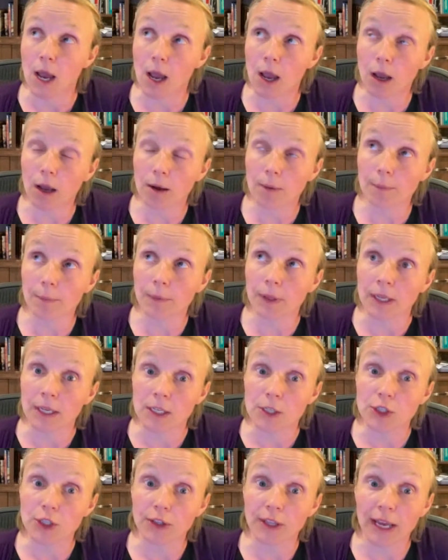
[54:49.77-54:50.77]

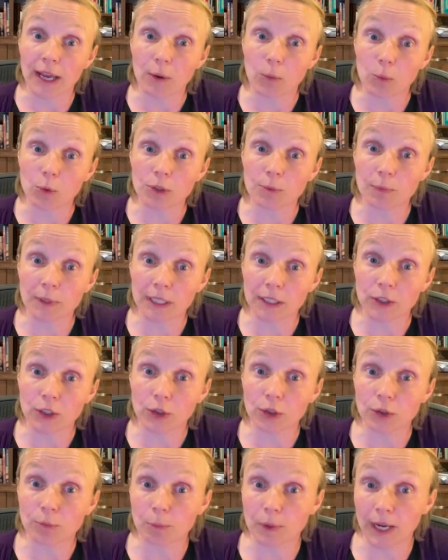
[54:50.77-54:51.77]
So that would mean
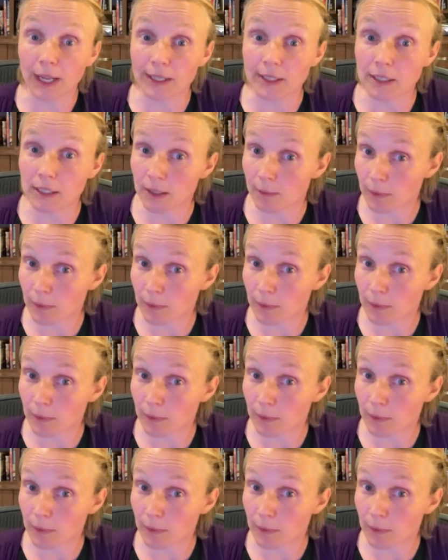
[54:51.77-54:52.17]
you could place